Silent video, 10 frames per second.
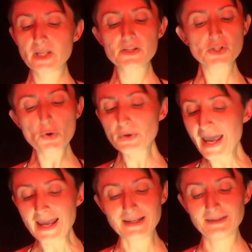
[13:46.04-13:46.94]
"It's
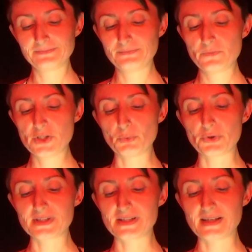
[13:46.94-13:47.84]
okay," she
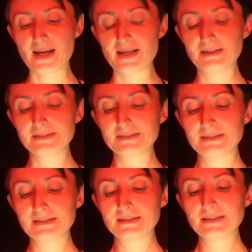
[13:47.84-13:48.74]
wants to say.
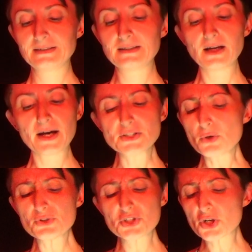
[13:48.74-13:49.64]
"I
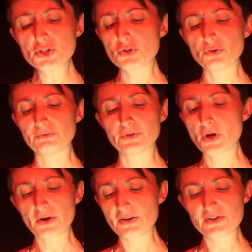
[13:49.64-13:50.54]
don't judge you for
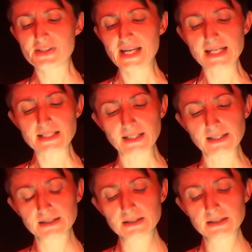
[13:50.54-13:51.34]
not understanding."